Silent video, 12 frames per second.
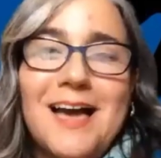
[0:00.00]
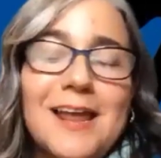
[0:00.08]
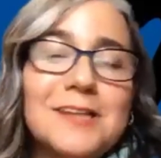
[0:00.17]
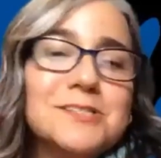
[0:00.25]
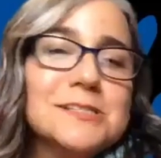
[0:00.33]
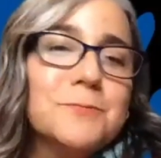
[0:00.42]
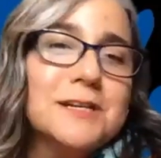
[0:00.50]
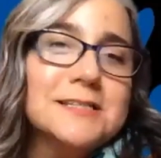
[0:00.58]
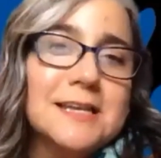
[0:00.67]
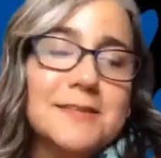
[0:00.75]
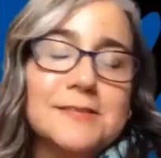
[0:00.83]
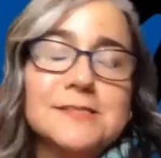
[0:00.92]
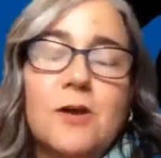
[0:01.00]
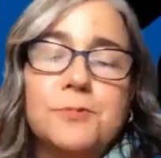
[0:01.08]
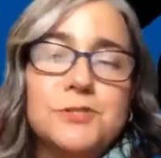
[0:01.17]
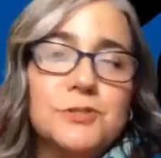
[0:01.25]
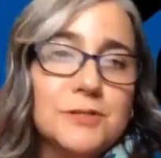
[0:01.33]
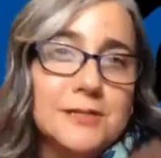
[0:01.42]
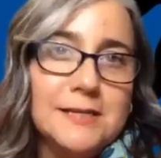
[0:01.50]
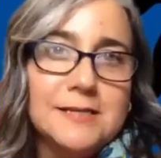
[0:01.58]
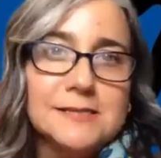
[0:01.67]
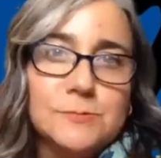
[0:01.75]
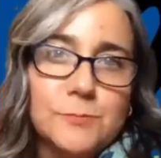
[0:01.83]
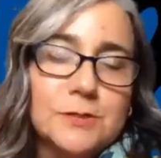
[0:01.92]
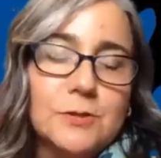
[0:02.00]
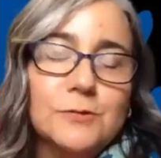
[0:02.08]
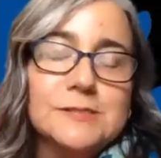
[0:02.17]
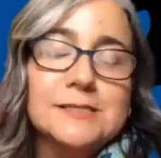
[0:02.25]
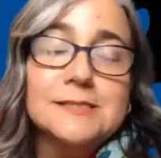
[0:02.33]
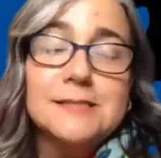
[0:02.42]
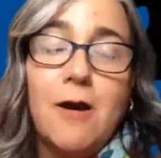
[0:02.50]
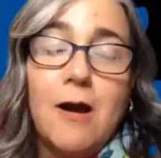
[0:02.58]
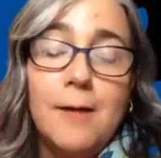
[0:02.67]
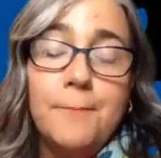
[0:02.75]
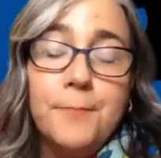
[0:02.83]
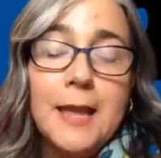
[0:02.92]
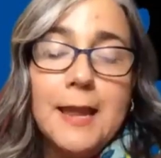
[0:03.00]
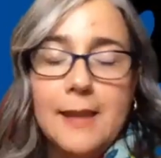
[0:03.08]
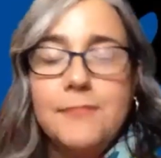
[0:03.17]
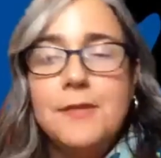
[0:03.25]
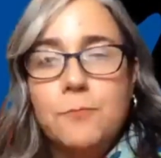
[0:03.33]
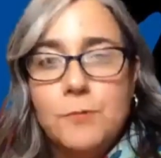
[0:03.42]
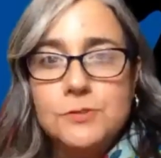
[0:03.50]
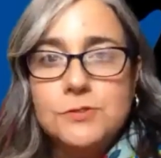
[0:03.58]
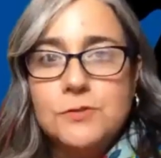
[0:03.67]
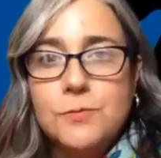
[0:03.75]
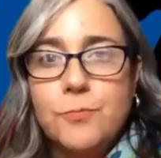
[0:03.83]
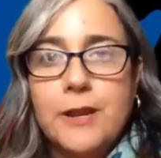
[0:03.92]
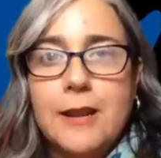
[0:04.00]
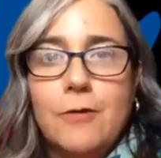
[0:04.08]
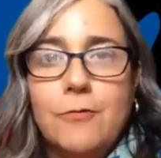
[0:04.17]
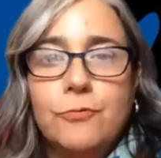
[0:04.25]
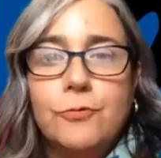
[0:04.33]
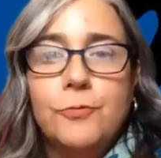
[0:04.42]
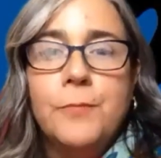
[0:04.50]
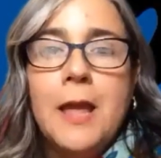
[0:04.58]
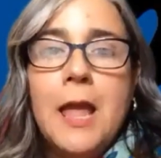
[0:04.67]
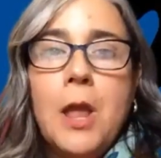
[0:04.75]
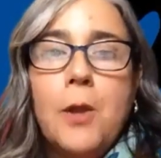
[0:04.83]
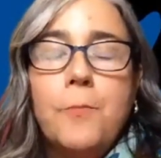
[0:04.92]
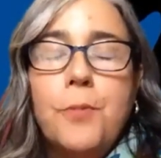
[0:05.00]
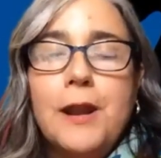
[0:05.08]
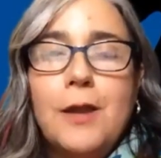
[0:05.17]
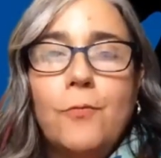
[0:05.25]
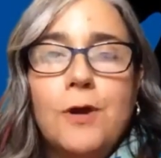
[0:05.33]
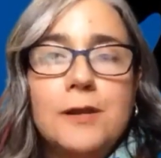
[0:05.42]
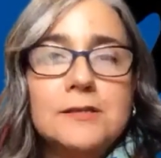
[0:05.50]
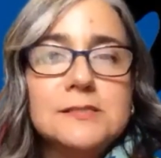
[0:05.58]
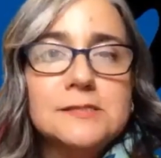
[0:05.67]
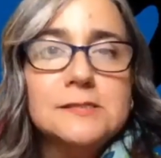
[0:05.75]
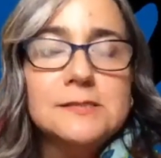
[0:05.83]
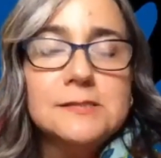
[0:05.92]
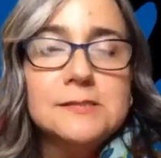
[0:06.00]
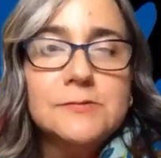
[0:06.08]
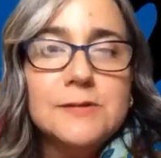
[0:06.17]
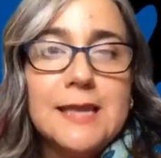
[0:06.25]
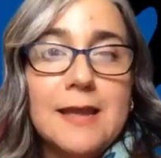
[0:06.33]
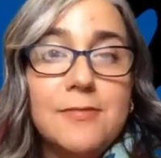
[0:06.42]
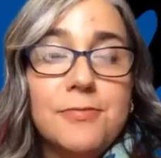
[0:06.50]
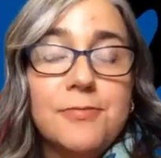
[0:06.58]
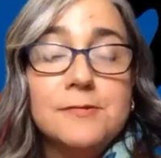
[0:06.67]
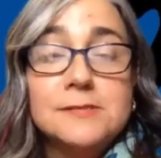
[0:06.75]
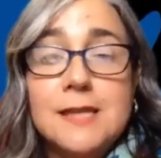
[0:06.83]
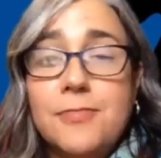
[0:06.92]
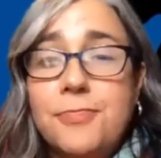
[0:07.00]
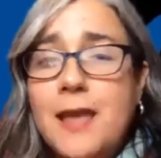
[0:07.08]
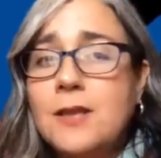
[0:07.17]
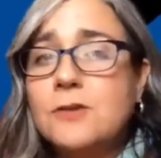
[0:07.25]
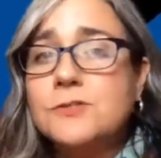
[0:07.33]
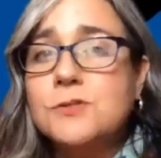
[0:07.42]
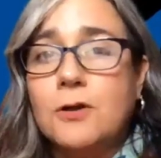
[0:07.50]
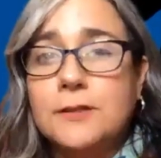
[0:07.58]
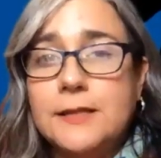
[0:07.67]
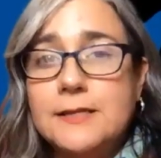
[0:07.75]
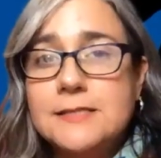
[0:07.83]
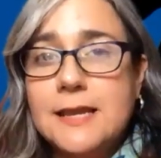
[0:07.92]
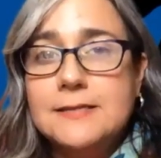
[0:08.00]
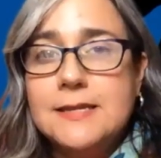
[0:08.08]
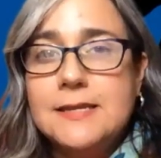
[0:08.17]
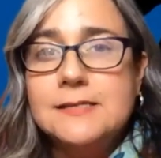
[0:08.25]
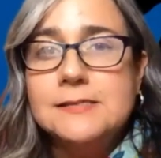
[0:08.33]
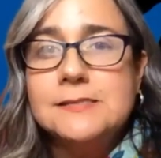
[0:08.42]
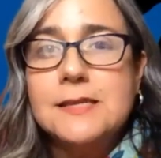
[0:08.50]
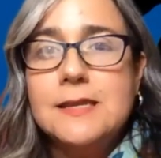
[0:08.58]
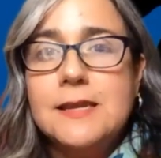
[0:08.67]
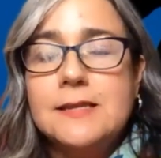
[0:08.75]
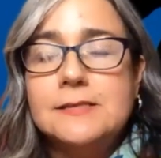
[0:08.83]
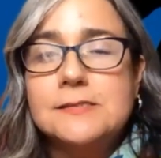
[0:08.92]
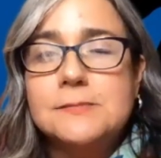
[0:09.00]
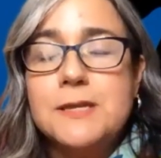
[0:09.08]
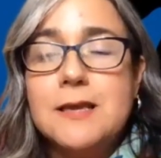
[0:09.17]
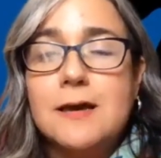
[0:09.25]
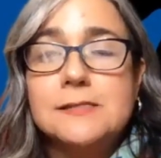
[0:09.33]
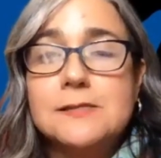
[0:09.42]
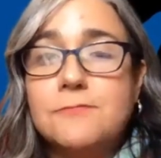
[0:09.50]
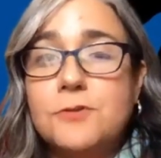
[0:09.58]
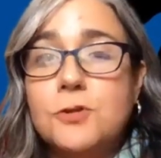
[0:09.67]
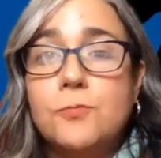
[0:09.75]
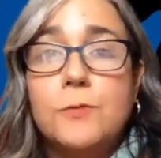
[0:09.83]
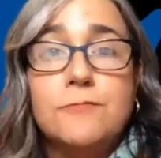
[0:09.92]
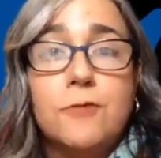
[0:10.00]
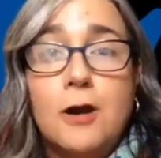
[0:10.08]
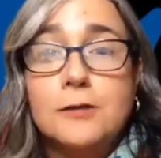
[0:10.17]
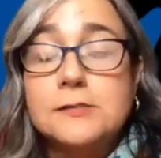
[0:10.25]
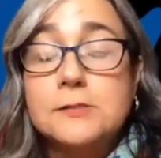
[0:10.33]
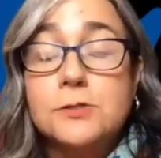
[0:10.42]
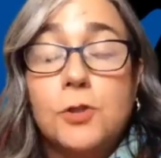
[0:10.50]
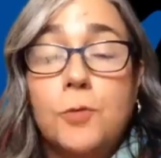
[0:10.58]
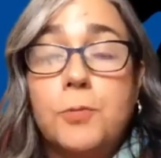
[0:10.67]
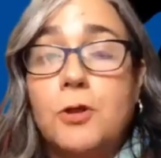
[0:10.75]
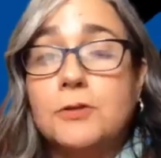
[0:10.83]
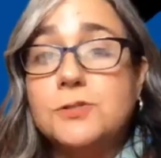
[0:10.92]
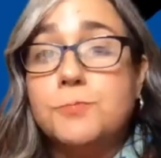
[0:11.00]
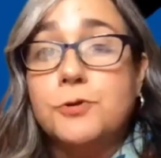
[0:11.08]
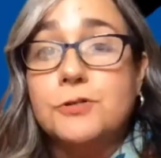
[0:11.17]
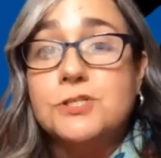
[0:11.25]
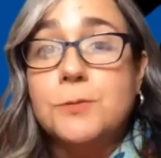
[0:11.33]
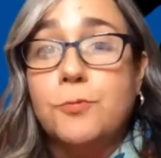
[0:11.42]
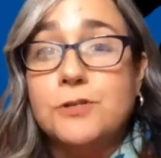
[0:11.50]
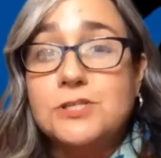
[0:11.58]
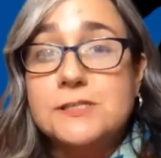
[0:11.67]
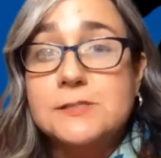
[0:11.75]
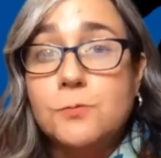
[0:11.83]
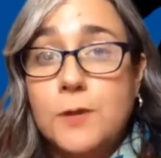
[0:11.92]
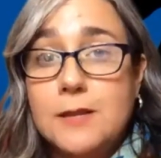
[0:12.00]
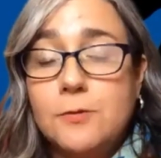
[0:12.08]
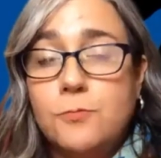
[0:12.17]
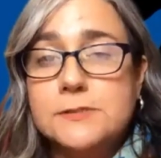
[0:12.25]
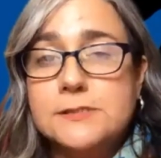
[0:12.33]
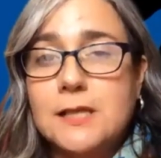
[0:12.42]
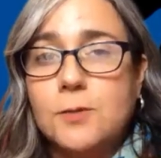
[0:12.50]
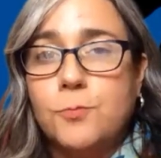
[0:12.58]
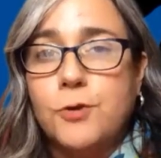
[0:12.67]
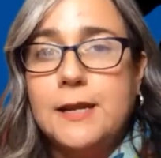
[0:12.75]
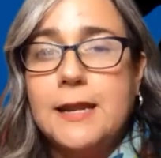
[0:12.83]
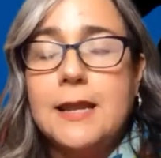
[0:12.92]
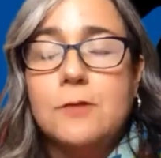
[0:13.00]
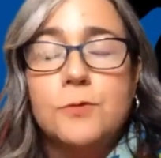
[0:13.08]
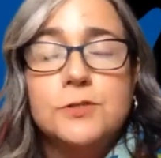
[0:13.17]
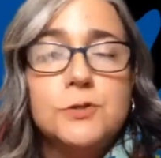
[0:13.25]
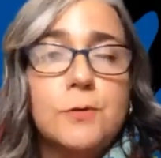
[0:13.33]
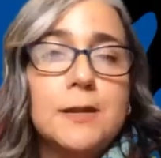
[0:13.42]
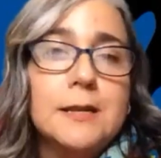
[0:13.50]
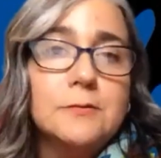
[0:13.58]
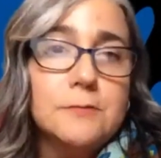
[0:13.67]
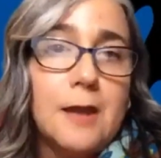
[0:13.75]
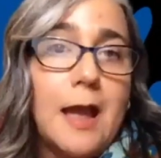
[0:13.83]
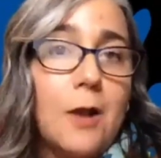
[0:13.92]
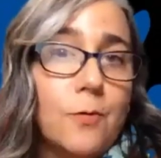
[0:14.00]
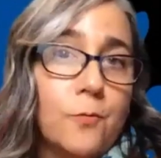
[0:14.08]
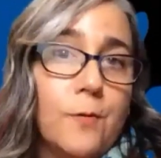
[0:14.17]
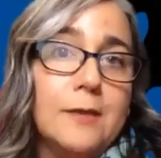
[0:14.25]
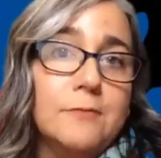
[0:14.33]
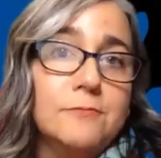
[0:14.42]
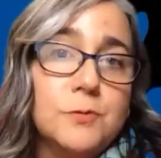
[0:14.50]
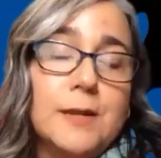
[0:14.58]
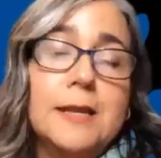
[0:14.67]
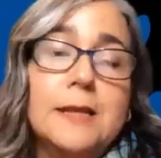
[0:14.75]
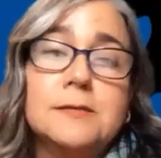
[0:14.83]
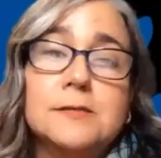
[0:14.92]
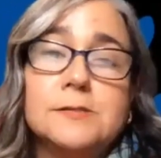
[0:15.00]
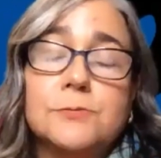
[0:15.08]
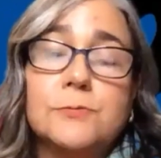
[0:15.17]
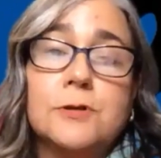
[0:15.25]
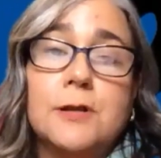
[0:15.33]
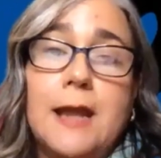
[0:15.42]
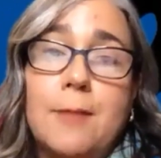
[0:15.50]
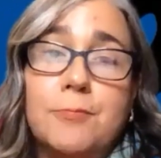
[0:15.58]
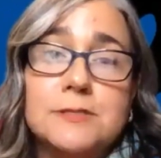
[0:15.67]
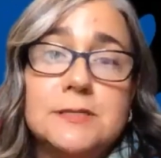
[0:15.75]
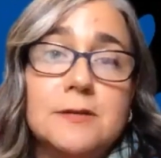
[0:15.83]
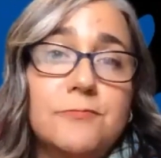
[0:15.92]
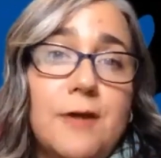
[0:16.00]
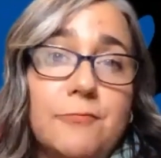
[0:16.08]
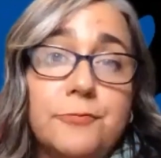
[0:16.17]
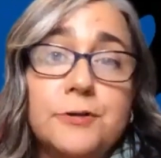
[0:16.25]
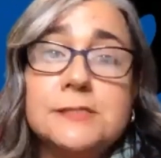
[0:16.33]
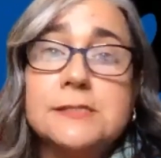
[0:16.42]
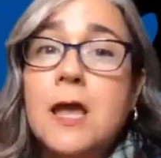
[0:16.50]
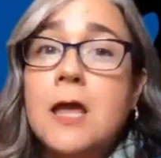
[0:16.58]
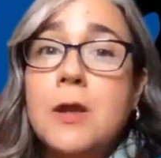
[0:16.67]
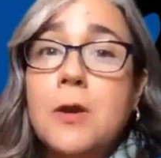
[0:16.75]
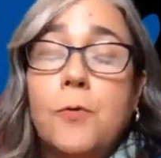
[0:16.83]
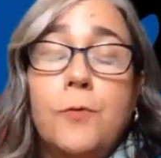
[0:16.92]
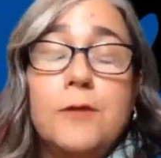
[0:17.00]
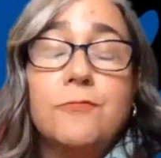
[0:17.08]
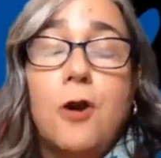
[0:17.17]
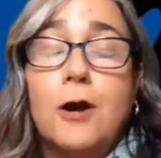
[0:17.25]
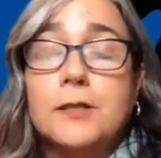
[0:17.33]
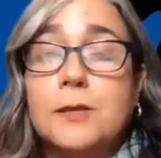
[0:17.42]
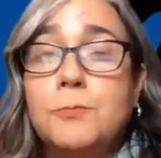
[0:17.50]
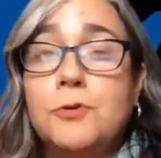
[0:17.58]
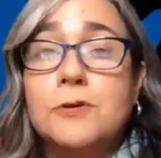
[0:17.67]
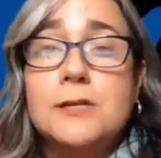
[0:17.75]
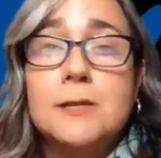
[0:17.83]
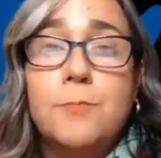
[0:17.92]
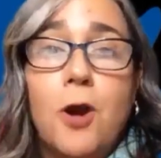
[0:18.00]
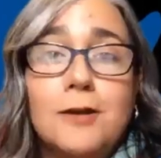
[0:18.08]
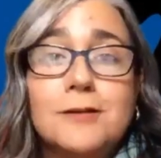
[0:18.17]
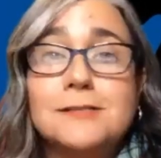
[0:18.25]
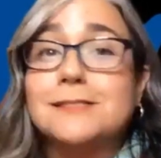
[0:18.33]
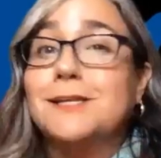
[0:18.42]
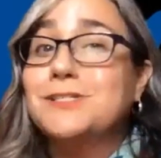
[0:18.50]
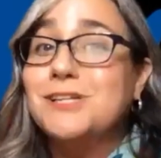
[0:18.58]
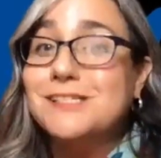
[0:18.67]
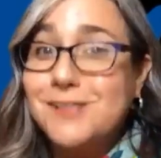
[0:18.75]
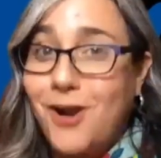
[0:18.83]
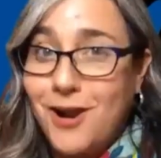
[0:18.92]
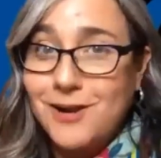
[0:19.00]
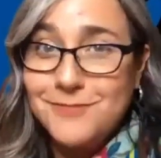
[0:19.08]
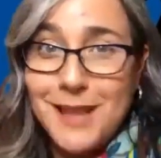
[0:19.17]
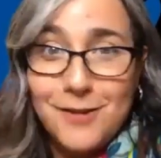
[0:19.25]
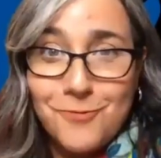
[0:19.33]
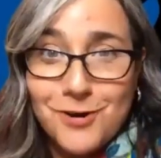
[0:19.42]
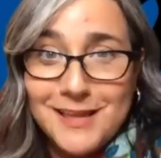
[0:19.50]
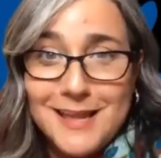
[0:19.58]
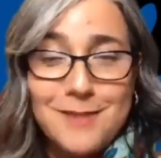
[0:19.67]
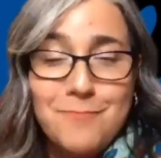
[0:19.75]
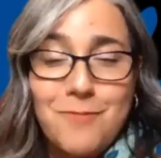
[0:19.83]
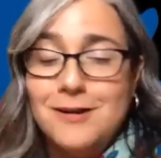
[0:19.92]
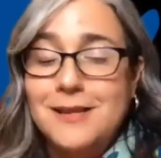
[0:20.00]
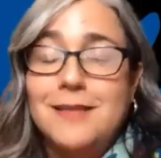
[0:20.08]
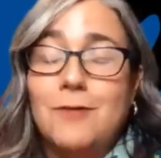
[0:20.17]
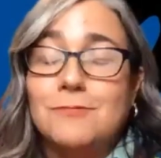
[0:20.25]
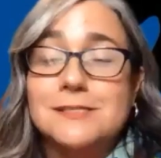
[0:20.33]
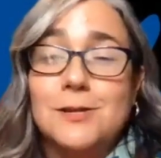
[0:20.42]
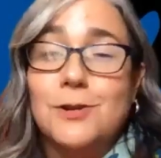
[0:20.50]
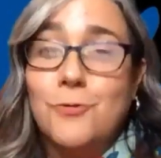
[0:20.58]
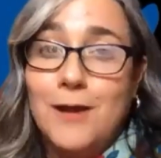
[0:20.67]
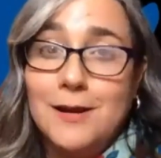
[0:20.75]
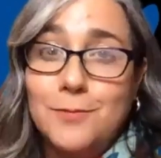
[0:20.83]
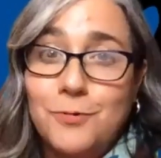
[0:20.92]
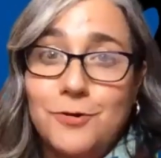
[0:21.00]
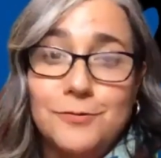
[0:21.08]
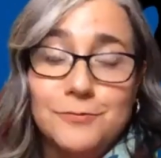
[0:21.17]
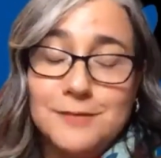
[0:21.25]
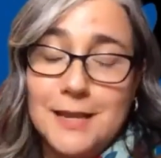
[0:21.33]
And I just want to take this opportunity, because if we close this up and then we'll do the breakout room. But I wanted to again say thank you to all the attendees. It's because of you, we've got Global Entrepreneurship, which is the week that we're celebrating, and we're doing it, our way of doing it is through collaborative efforts. We've got community partners such as the Heart of Networking. Marlene, that was incredible.